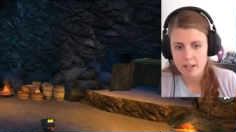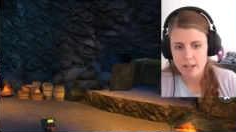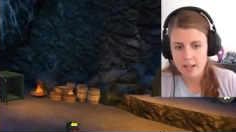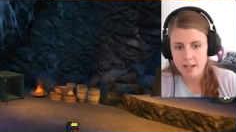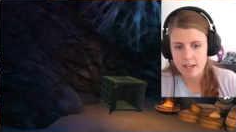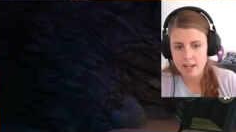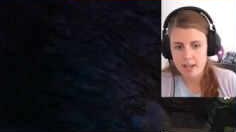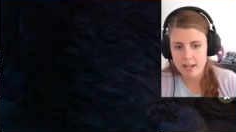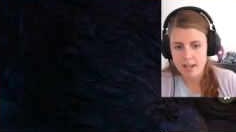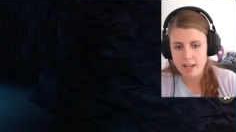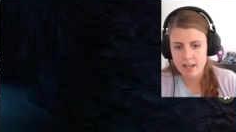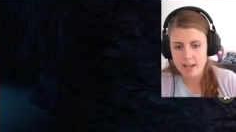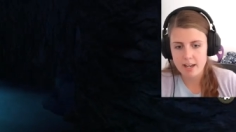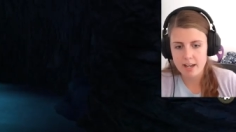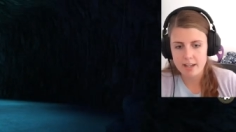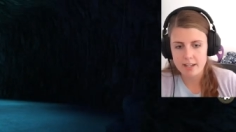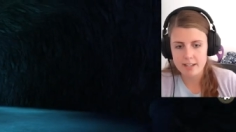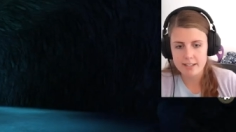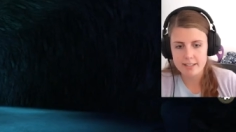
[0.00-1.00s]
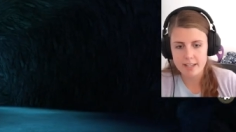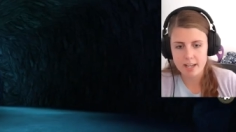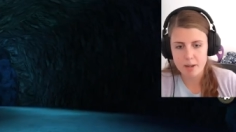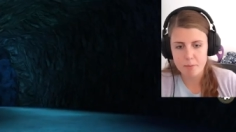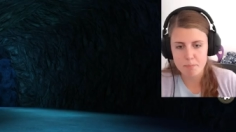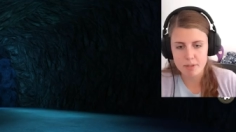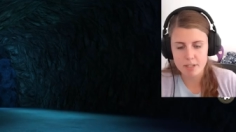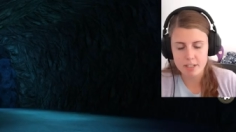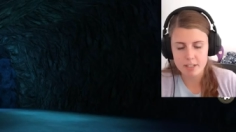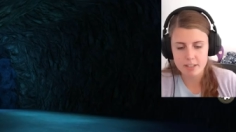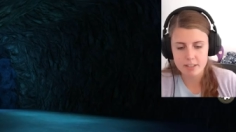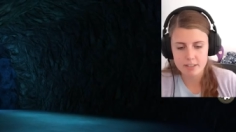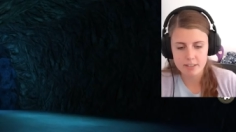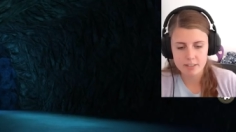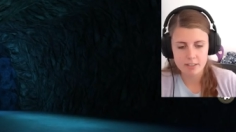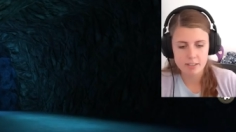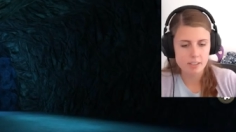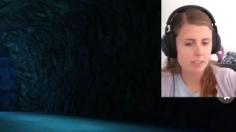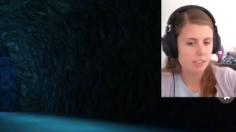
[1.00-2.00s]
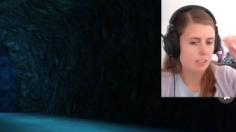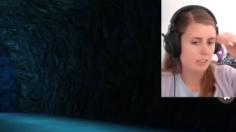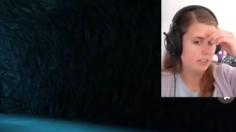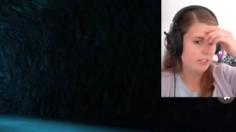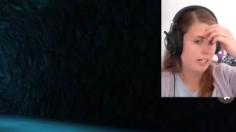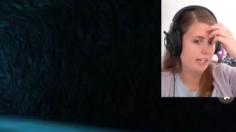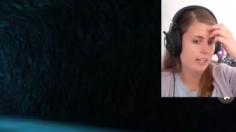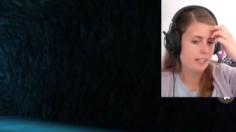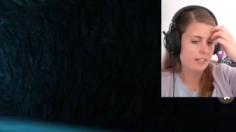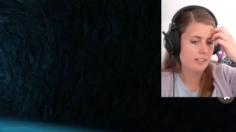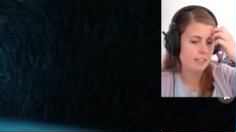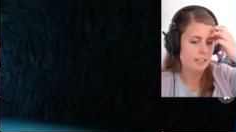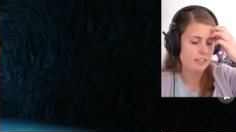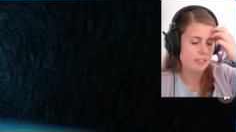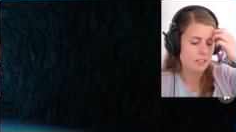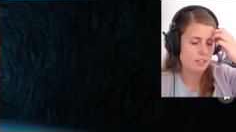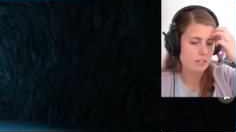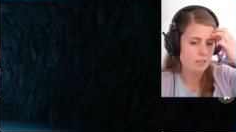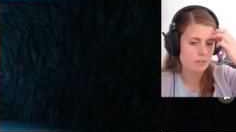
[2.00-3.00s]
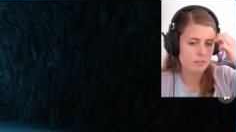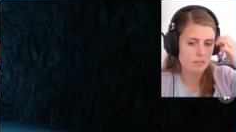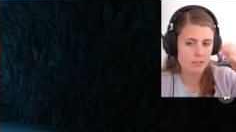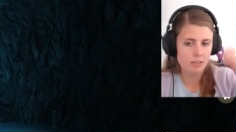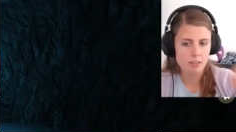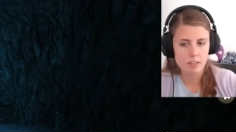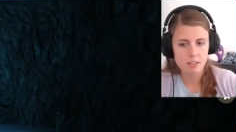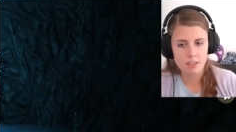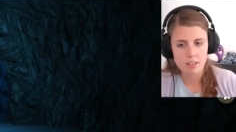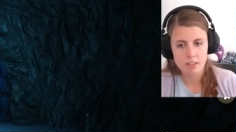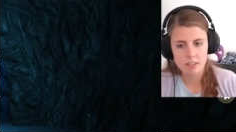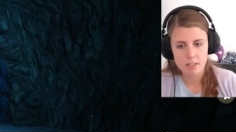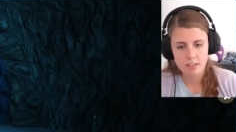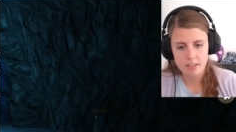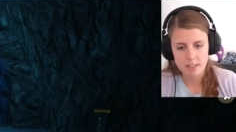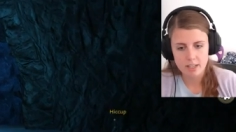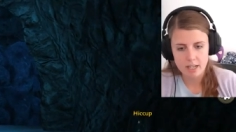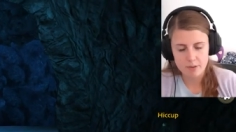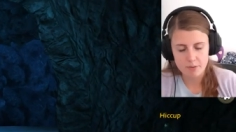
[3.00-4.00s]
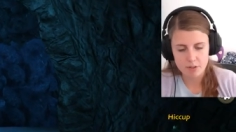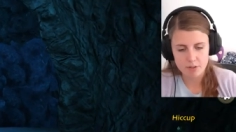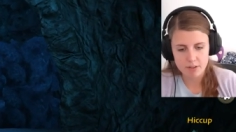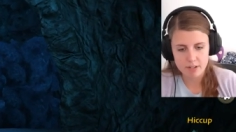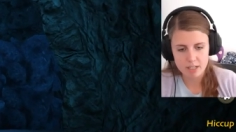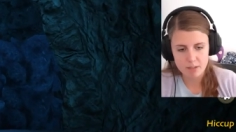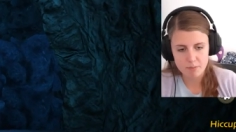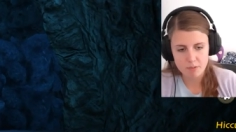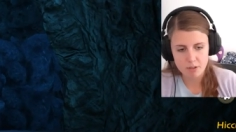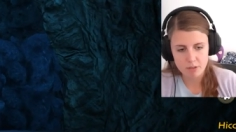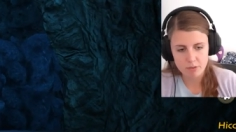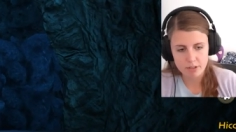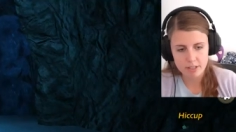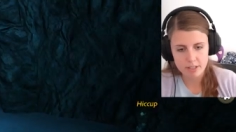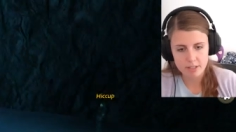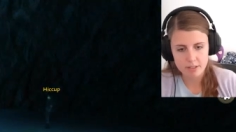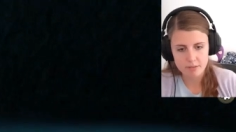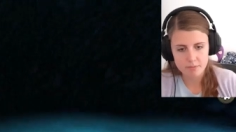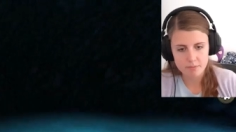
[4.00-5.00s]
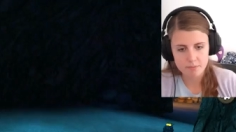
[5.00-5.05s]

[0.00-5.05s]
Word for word: Yeah, he's happy. Okay, let's go. I regret him already.